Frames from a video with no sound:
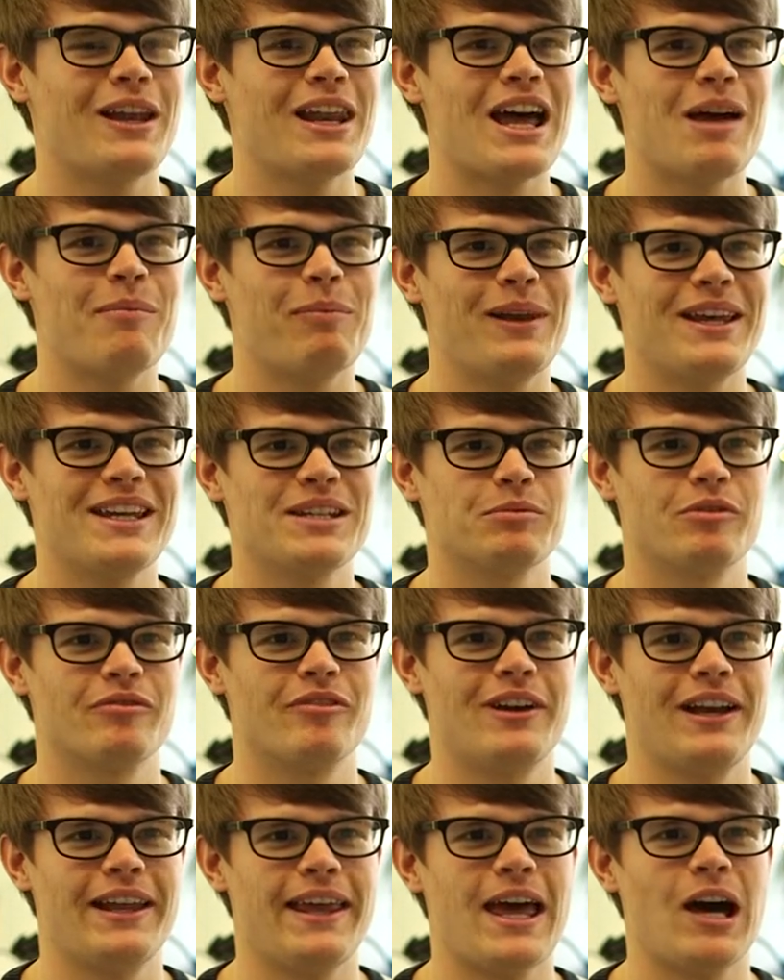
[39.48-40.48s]
lab
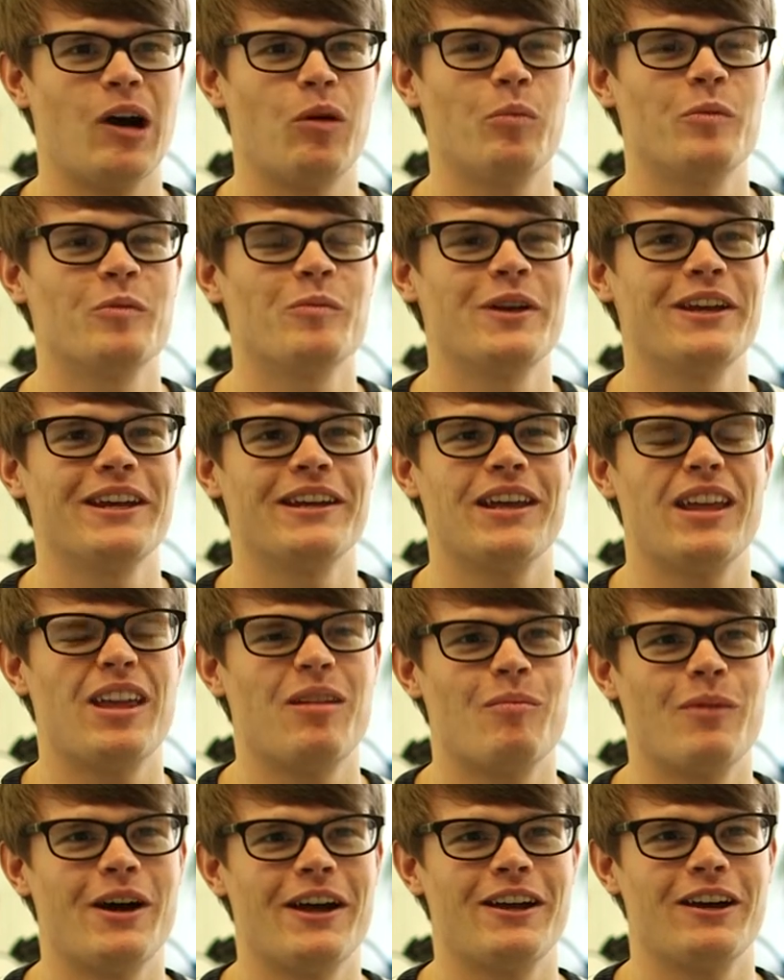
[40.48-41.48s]
placement really helped me
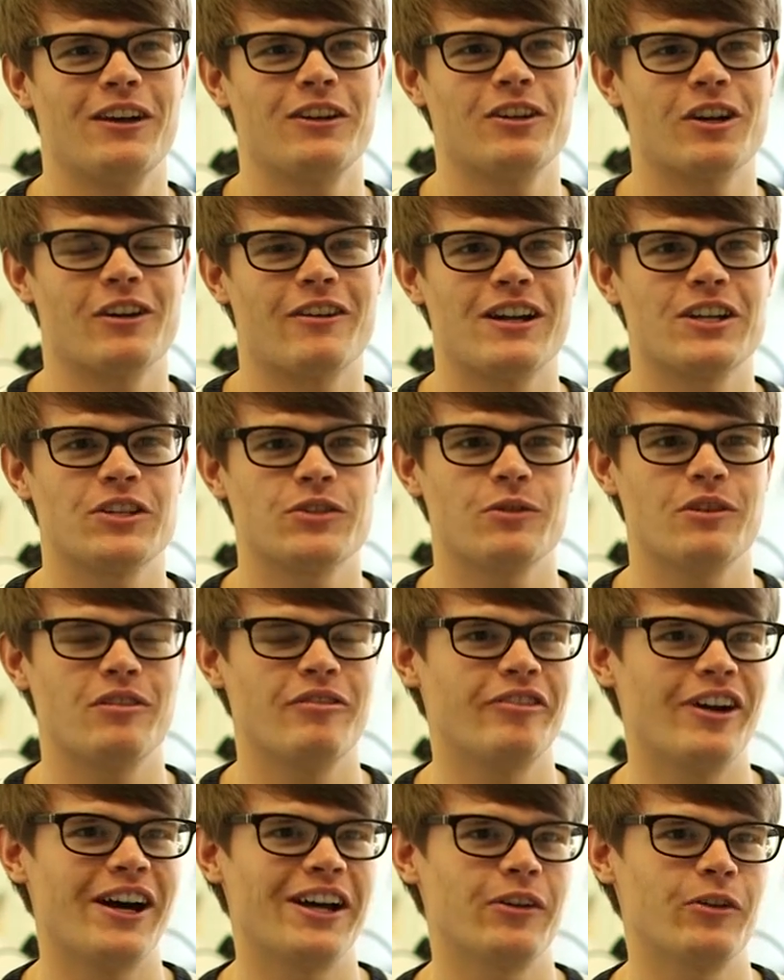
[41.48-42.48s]
in my undergraduate
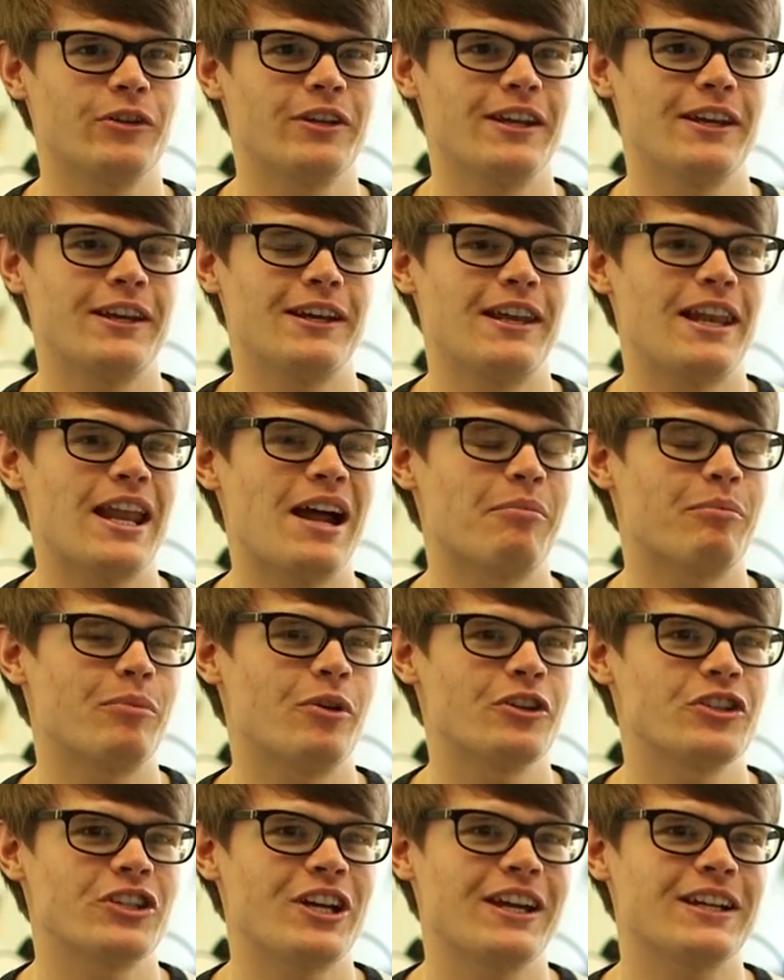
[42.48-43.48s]
final year lab
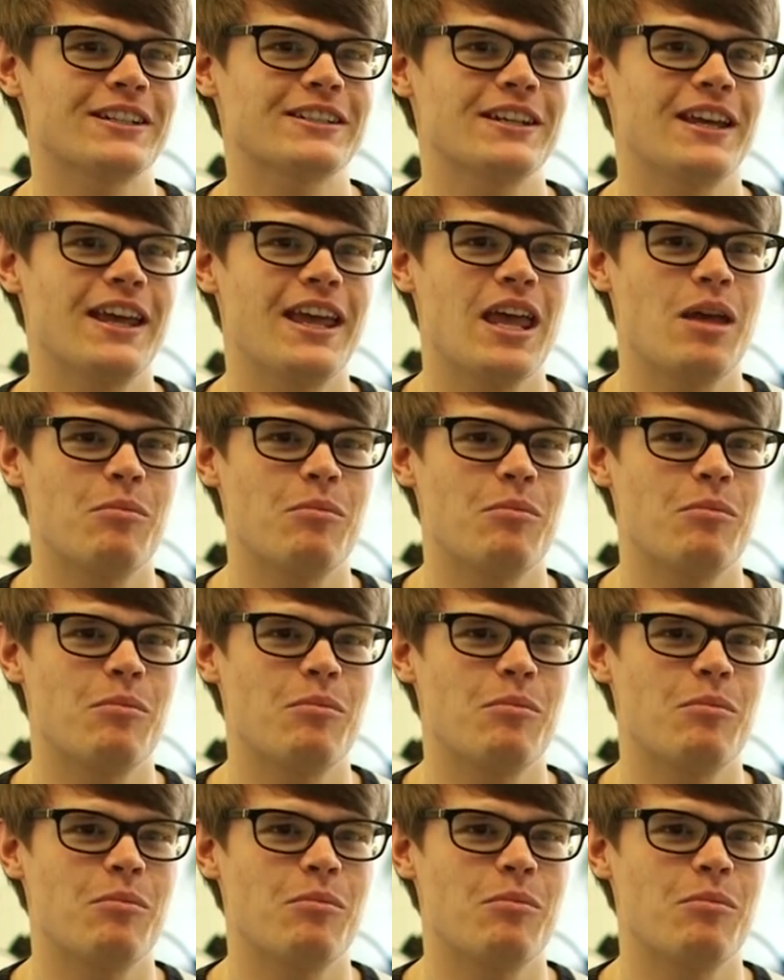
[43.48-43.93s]
project